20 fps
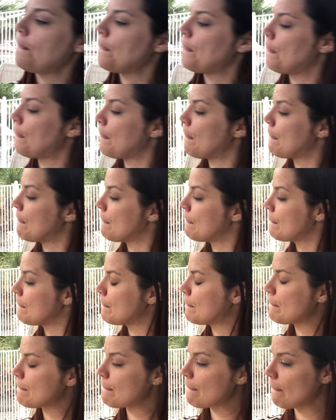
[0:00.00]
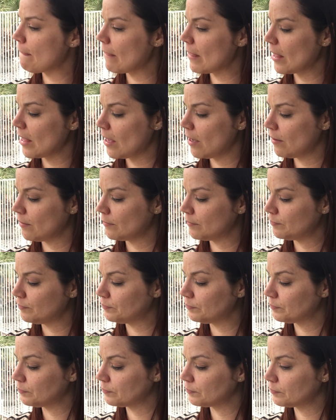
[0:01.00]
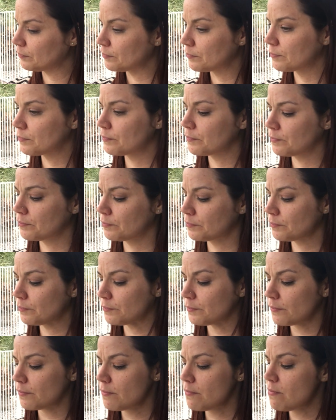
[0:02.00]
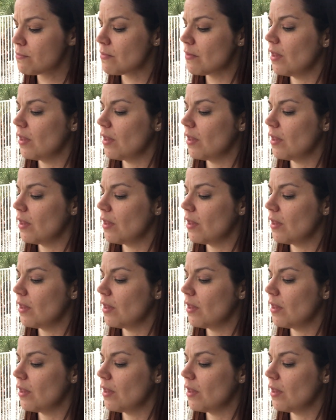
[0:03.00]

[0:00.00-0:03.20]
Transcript: No one is speaking in this clip.